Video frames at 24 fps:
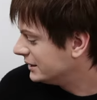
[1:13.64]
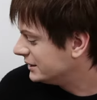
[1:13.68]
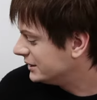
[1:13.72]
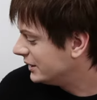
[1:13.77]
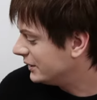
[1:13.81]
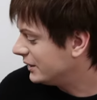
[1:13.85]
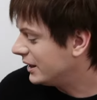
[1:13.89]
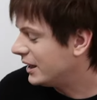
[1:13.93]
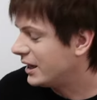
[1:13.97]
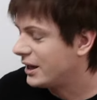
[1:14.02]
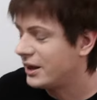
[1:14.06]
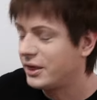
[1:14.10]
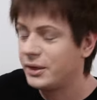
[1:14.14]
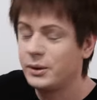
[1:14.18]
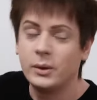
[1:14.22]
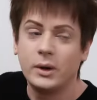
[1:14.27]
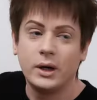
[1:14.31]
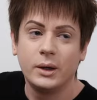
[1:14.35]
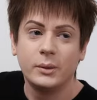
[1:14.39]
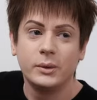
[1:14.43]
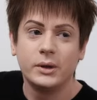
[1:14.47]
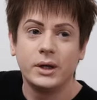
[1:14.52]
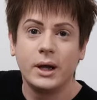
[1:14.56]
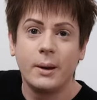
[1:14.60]
thought
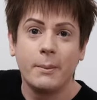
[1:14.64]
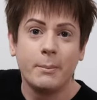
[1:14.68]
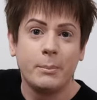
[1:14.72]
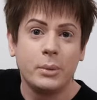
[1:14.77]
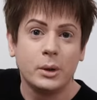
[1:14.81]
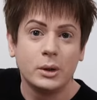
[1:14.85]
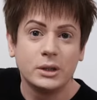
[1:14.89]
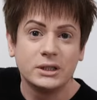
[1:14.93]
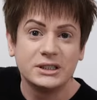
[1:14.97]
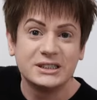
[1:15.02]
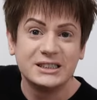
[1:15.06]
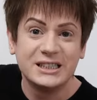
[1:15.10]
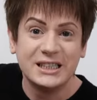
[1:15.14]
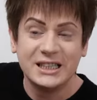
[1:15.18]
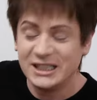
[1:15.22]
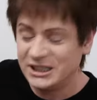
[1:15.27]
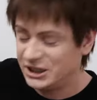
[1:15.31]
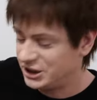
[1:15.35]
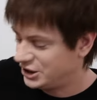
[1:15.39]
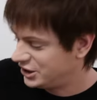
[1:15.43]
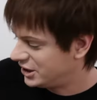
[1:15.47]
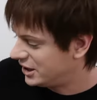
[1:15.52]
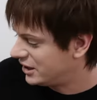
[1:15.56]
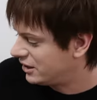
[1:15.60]
I would unbox it
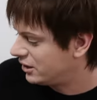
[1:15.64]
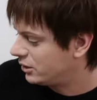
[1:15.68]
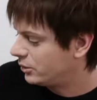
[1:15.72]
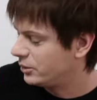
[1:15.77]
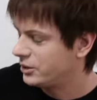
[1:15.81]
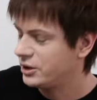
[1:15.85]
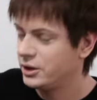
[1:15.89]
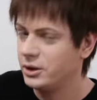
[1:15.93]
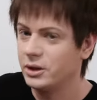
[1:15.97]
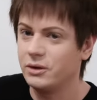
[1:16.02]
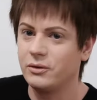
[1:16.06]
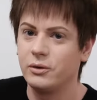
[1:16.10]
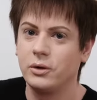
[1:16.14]
and share it with you.